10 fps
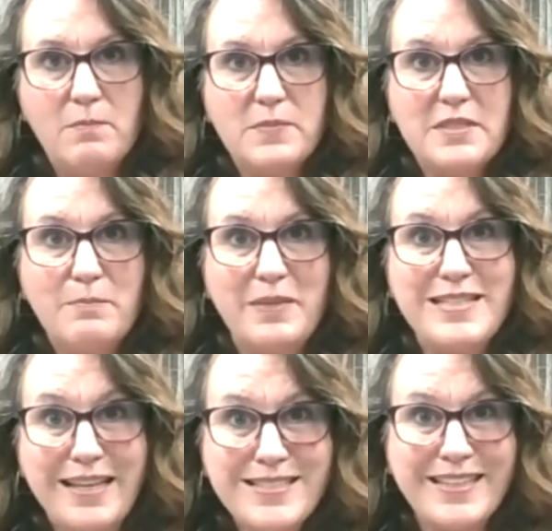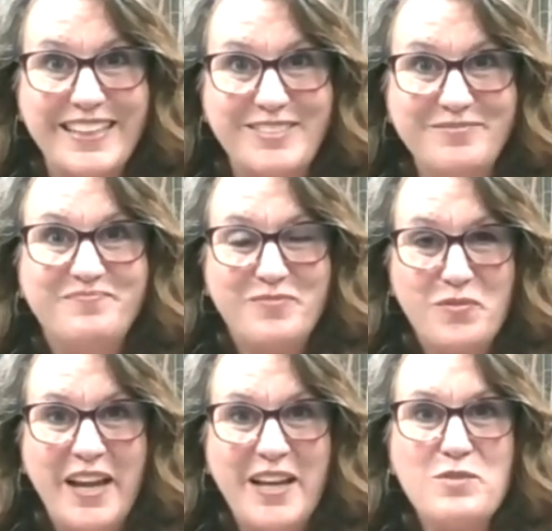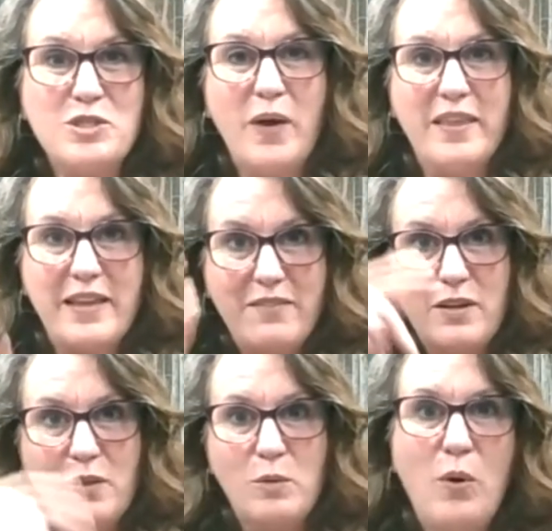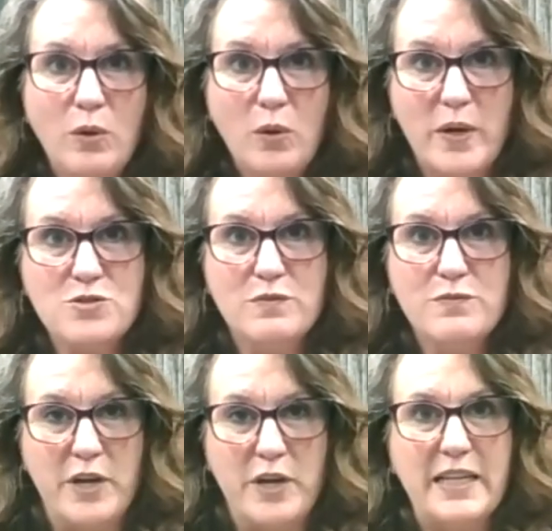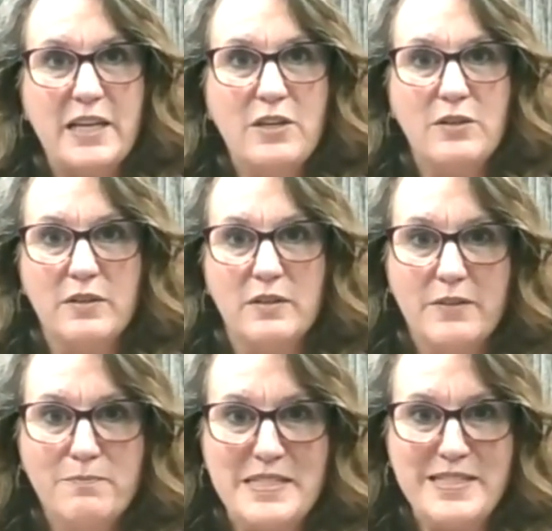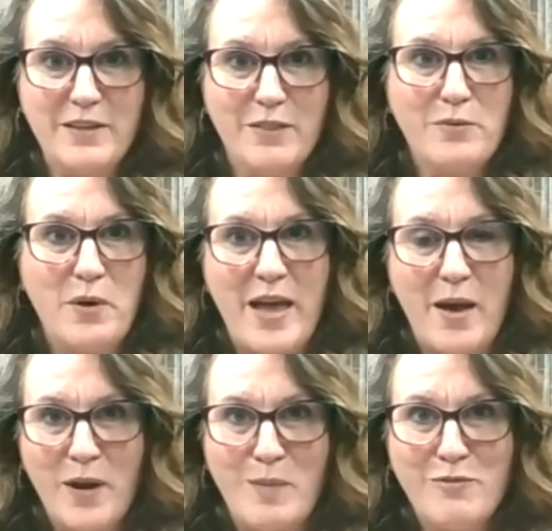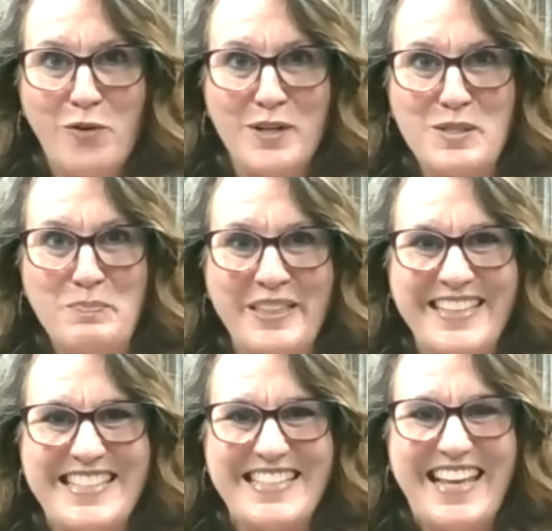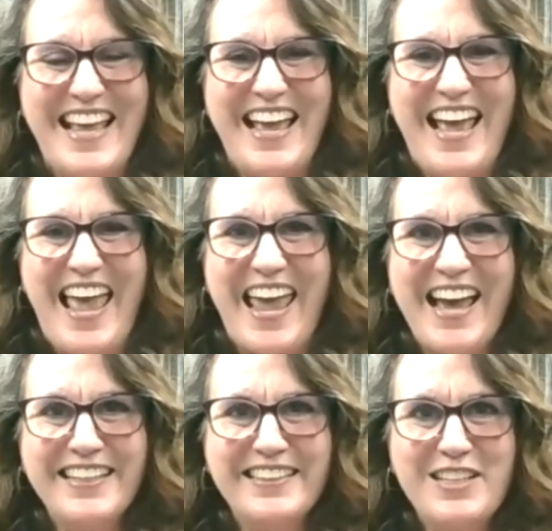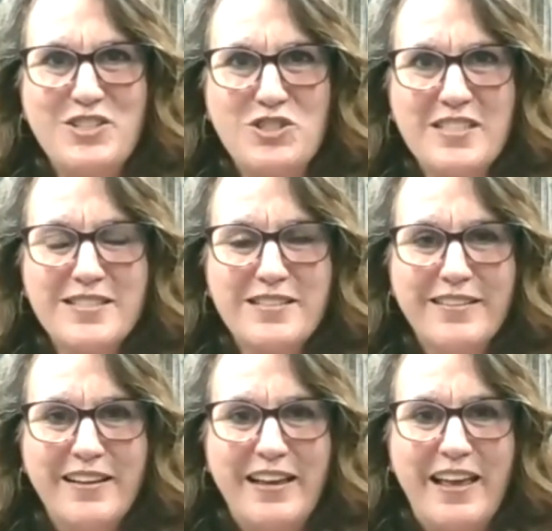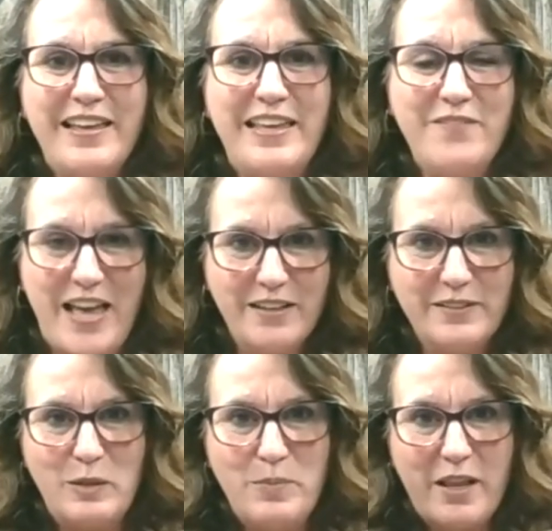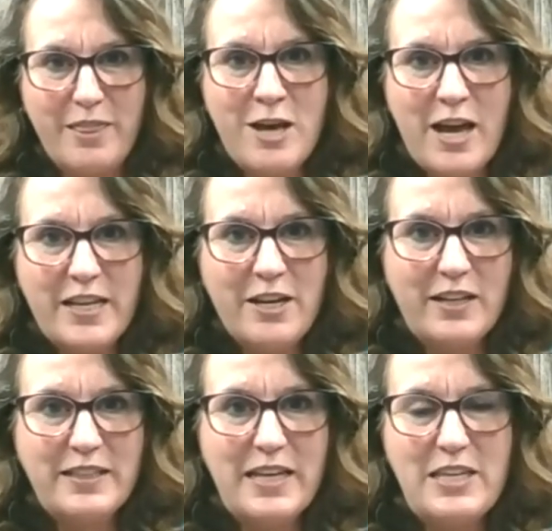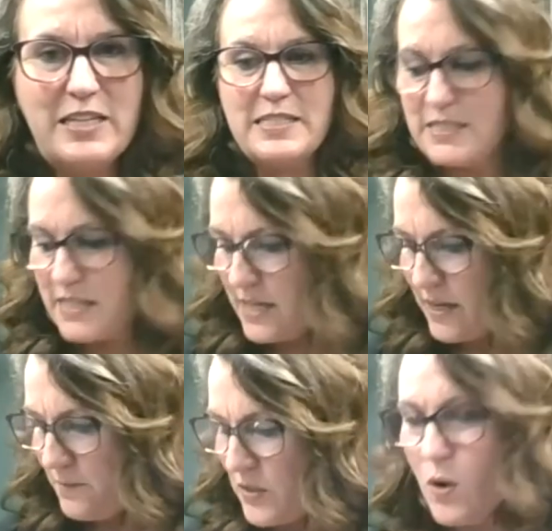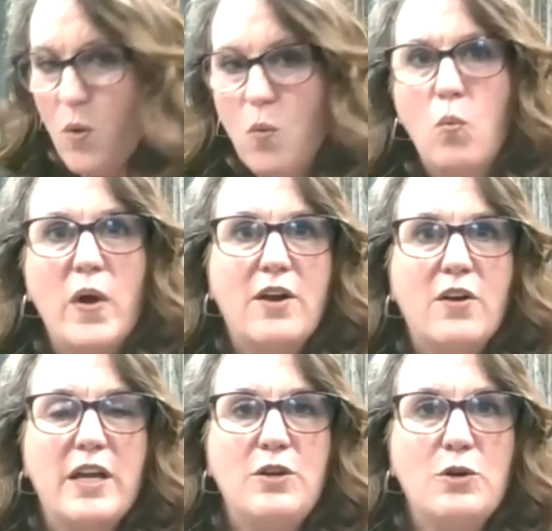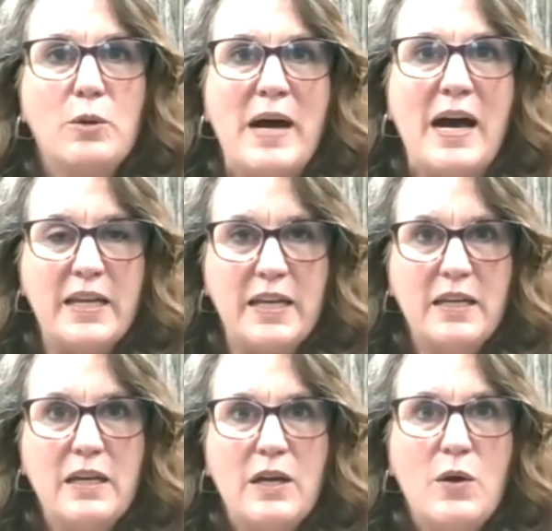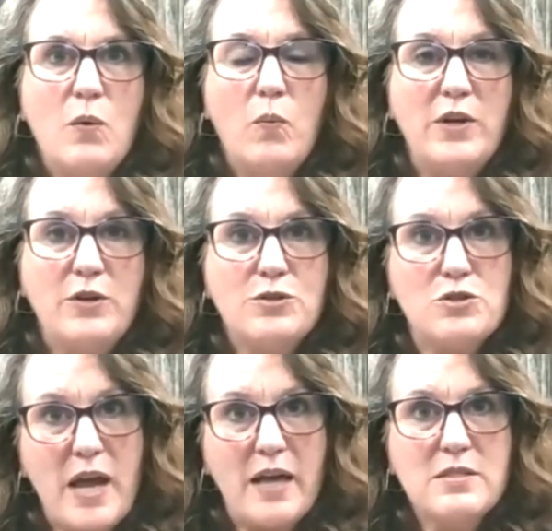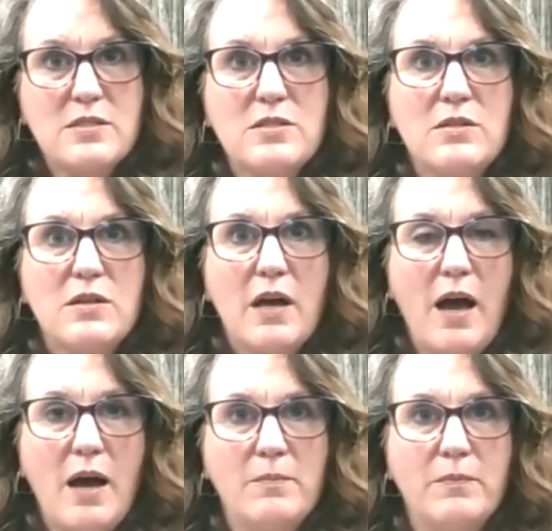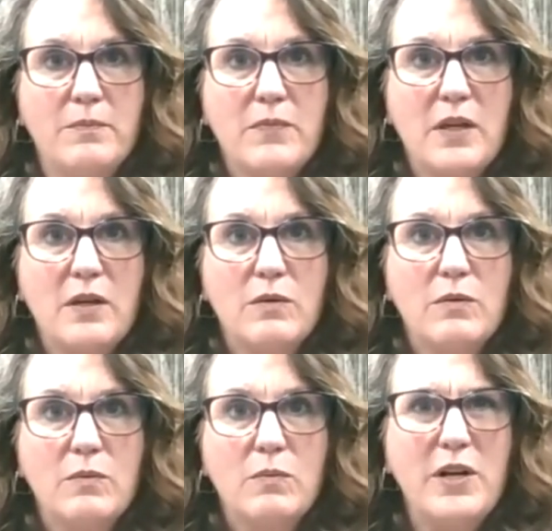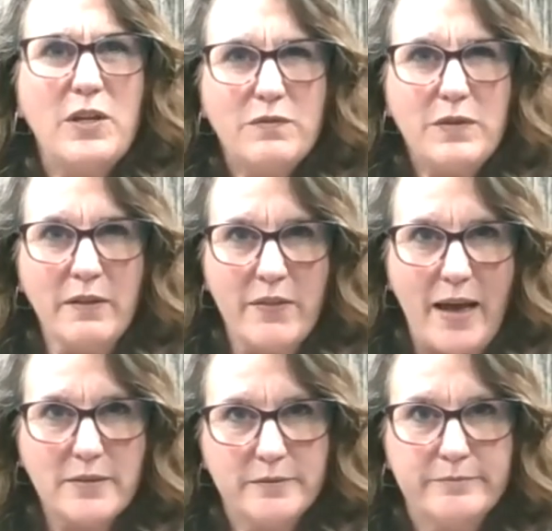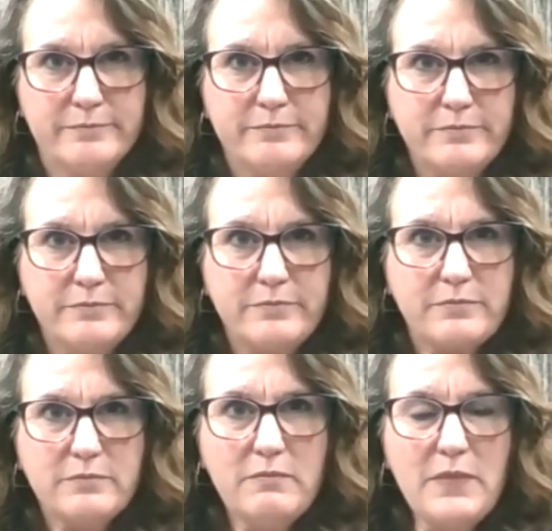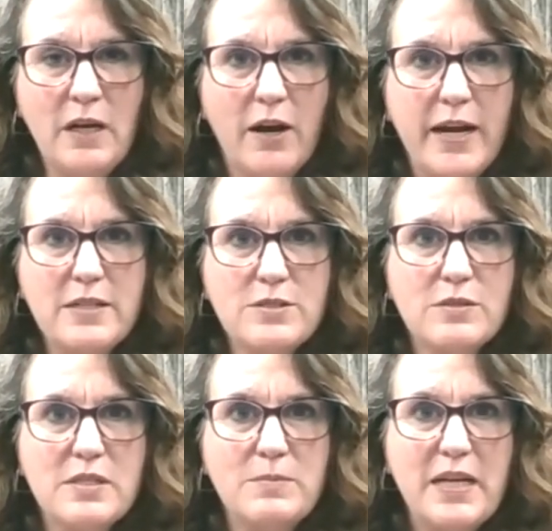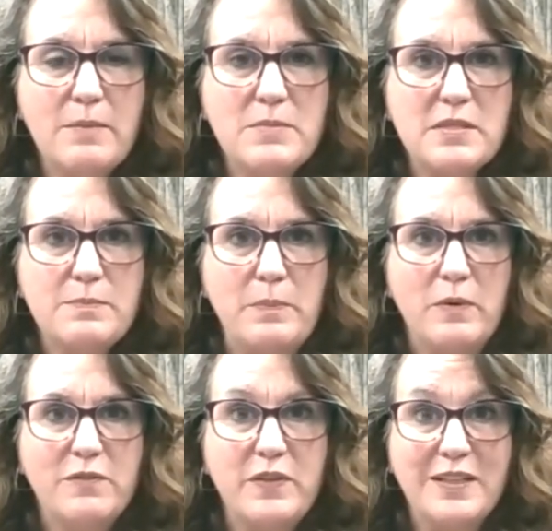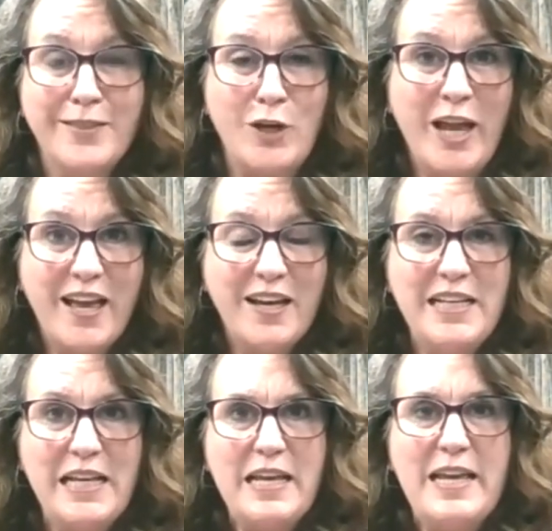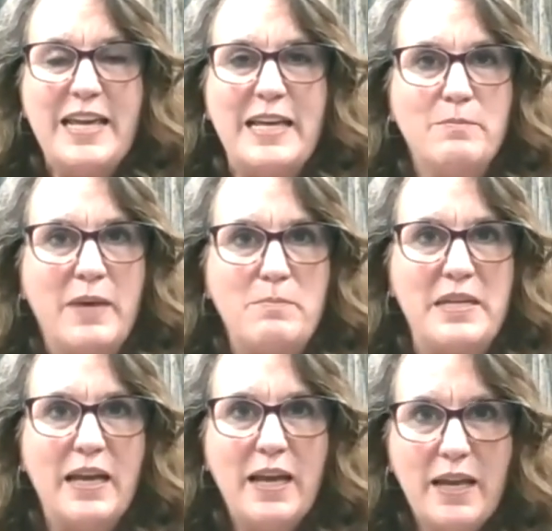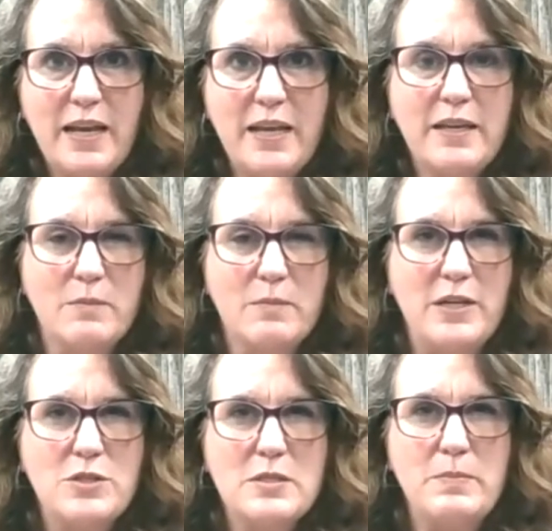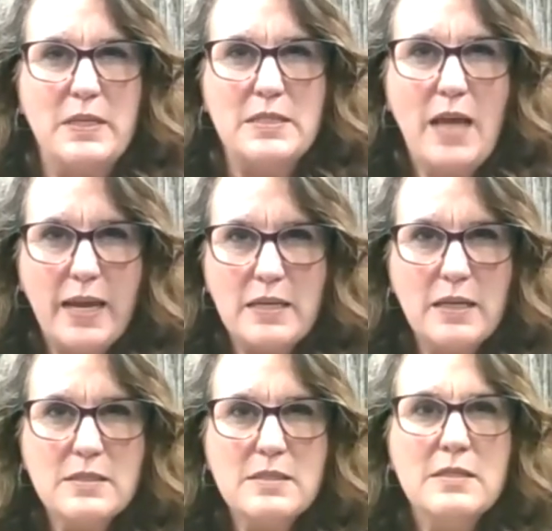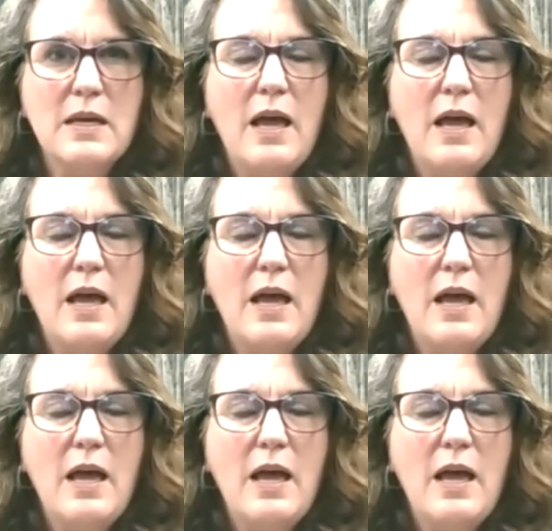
some intensity, right? So I have another poll question for you. I'd like you to, if Misty can throw that one up for us, please. And let's just give that a little bit of thought here. I'd like see where in your body, when you're stressed, where do you feel that? All right, so sometimes people feel it on their head. It might be a headache. It might just be a tightness.